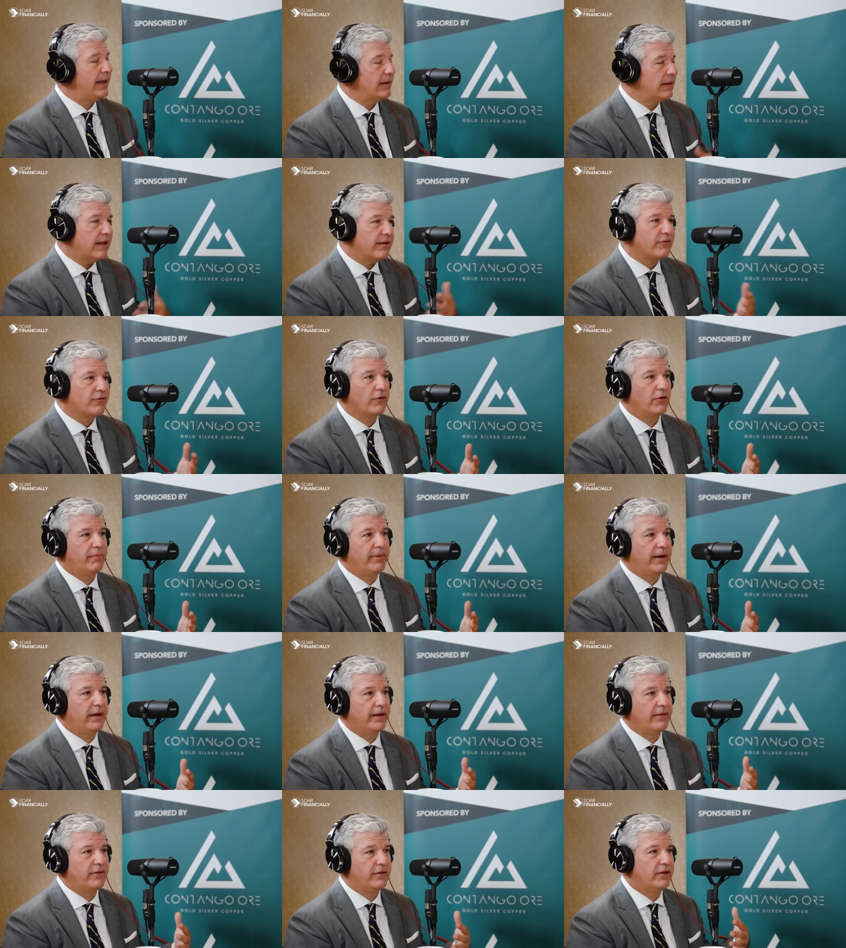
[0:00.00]
and less so
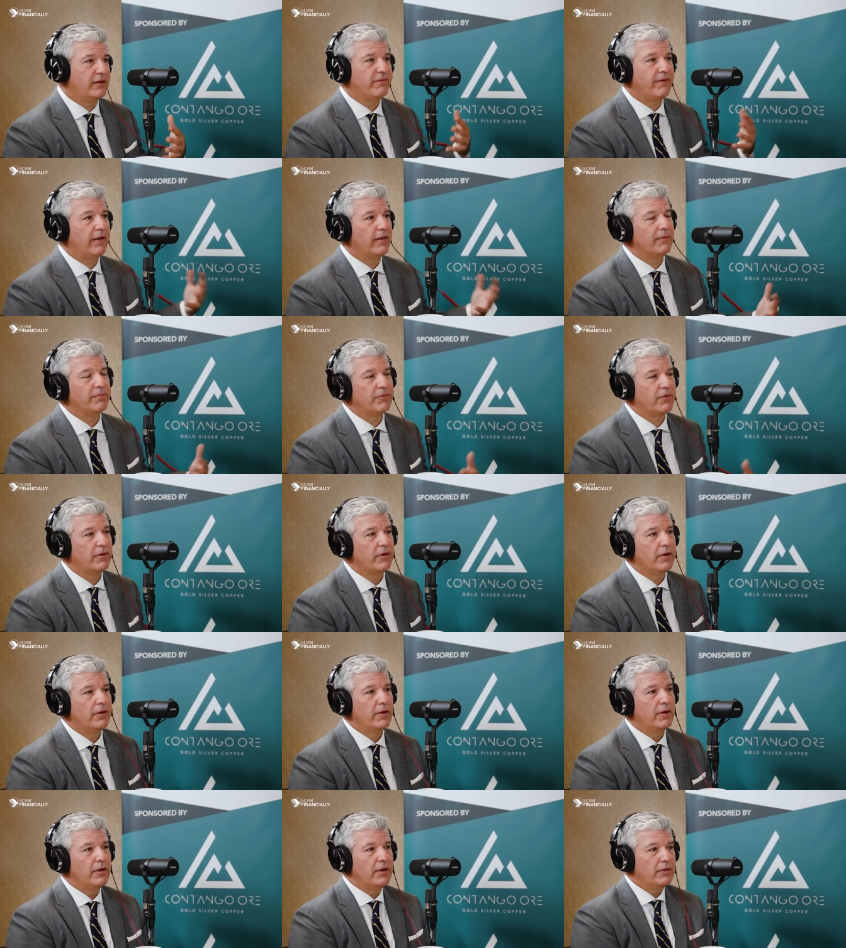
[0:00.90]
by the
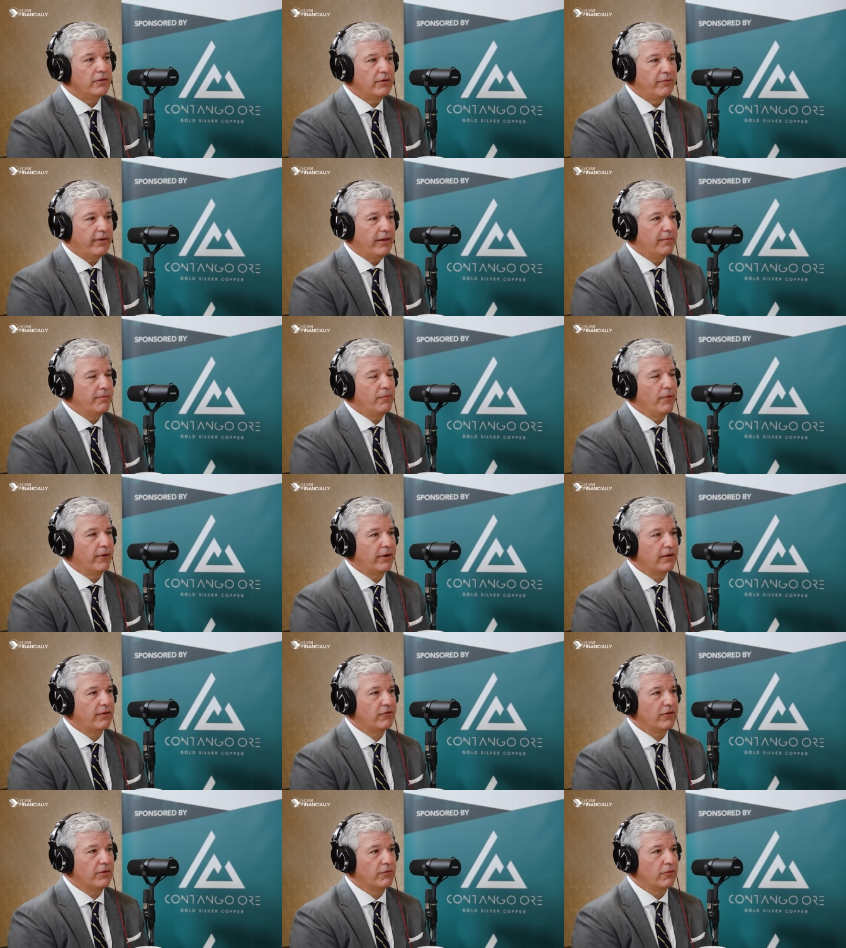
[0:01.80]
developed
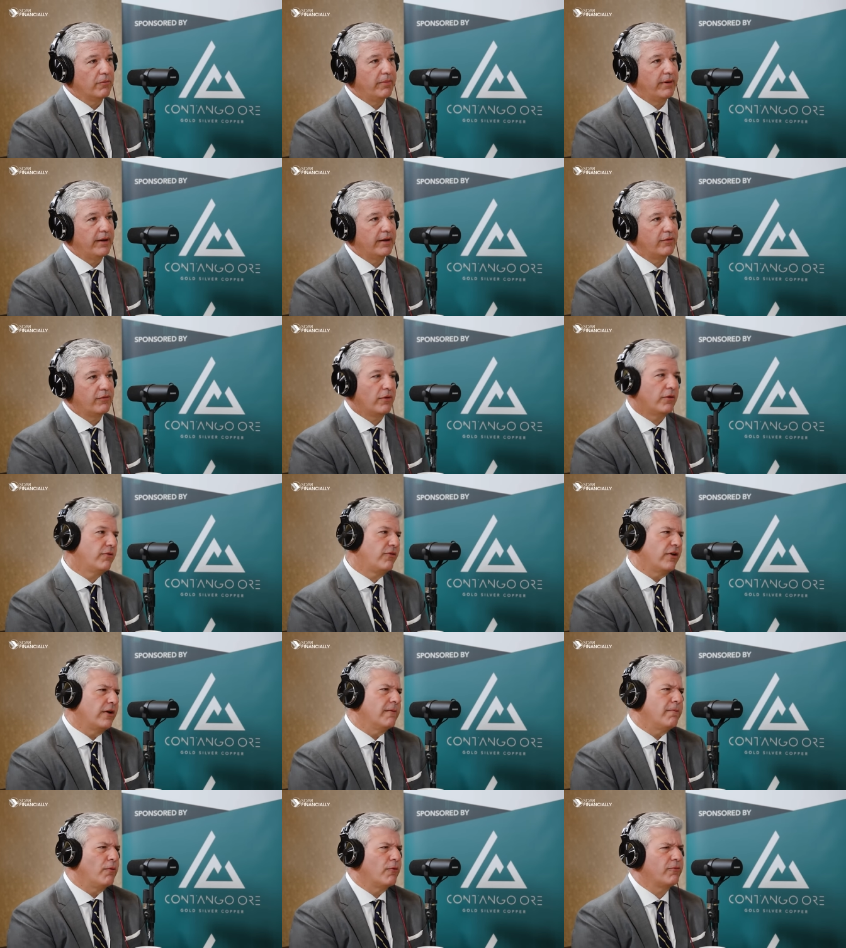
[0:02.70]
market central banks. So
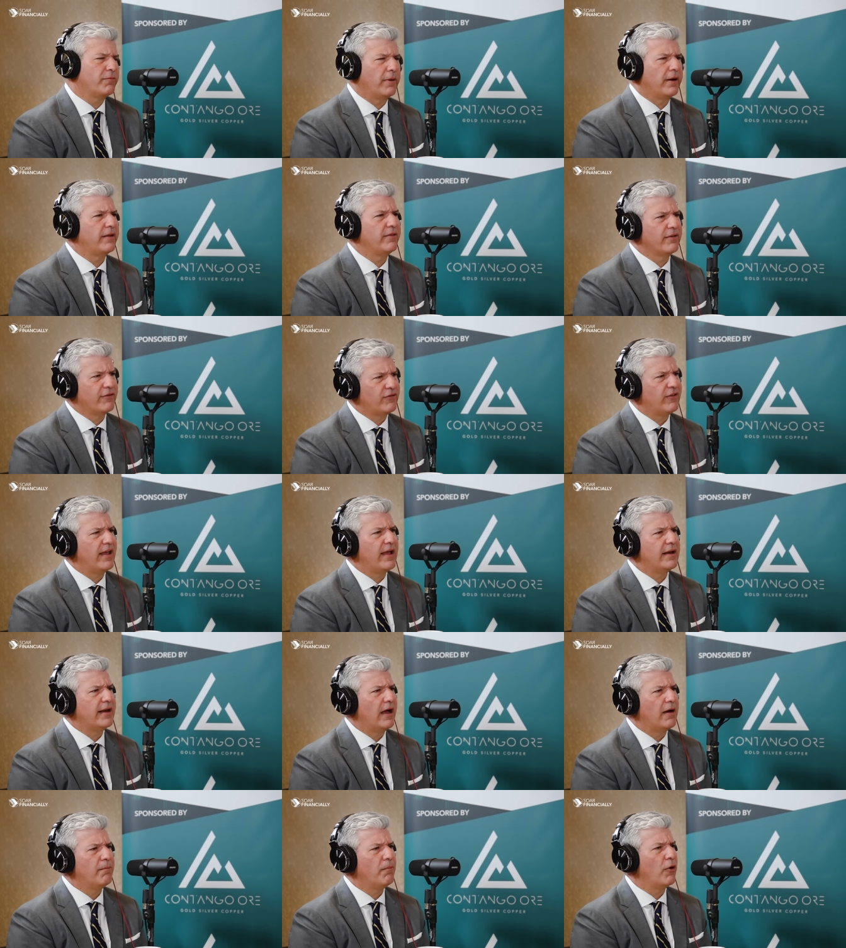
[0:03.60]
Singapore is probably the
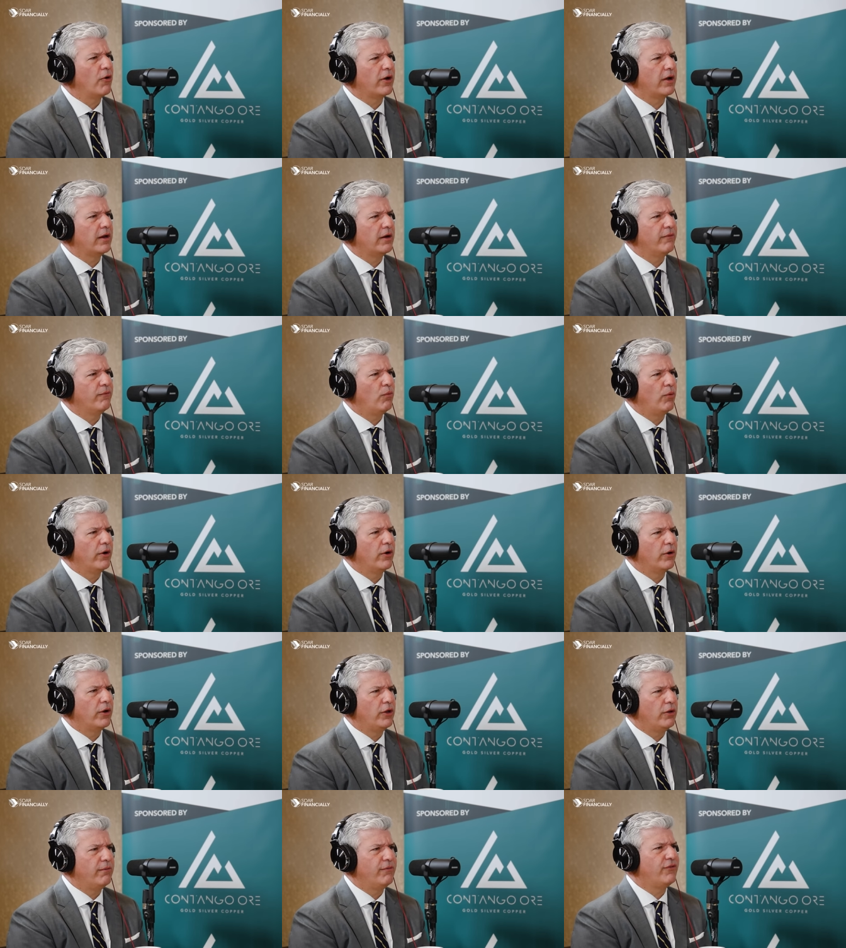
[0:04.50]
standout market of
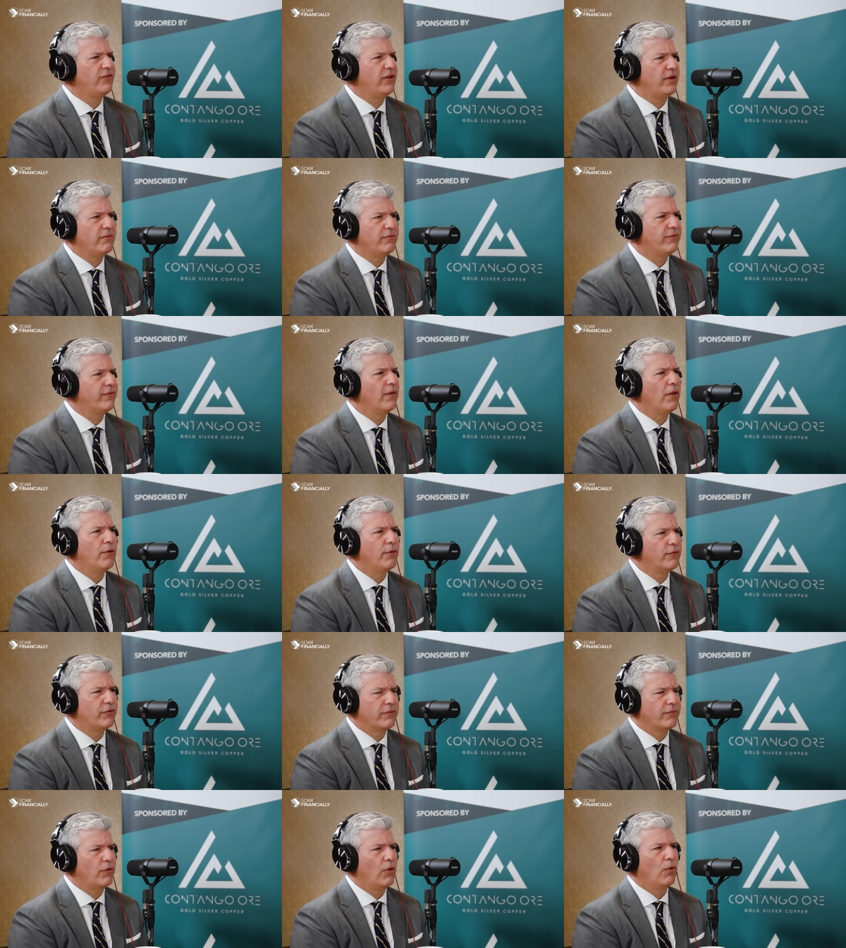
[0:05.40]
where you've seen
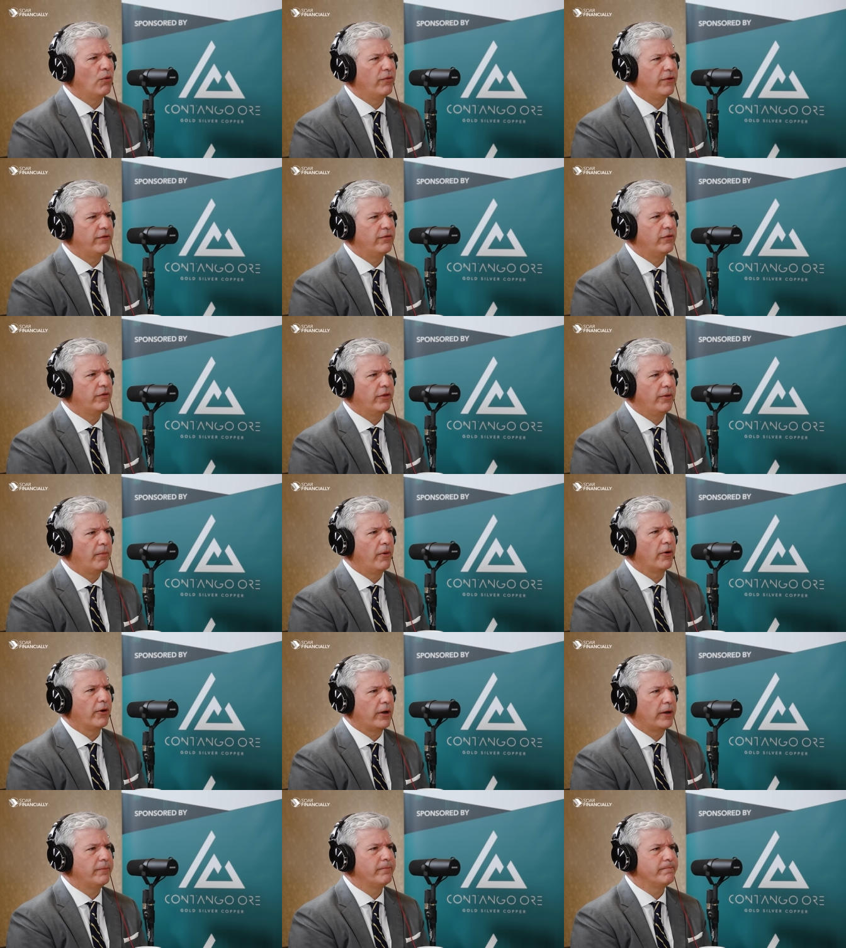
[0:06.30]
flows of gold into the
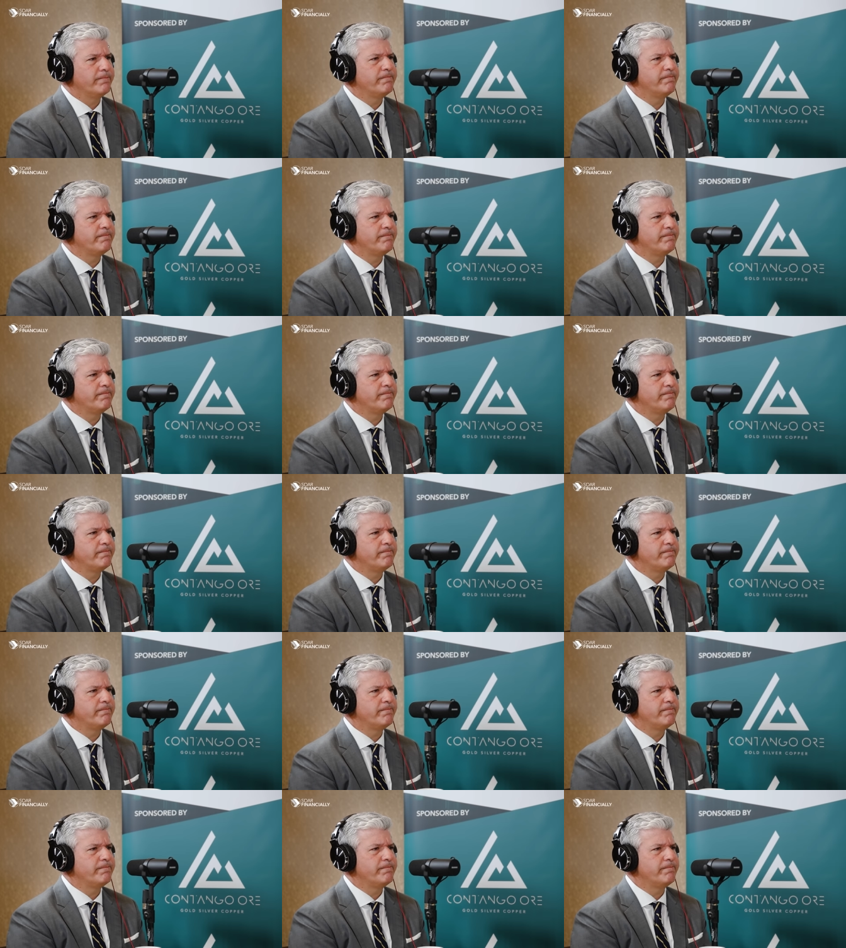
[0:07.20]
market.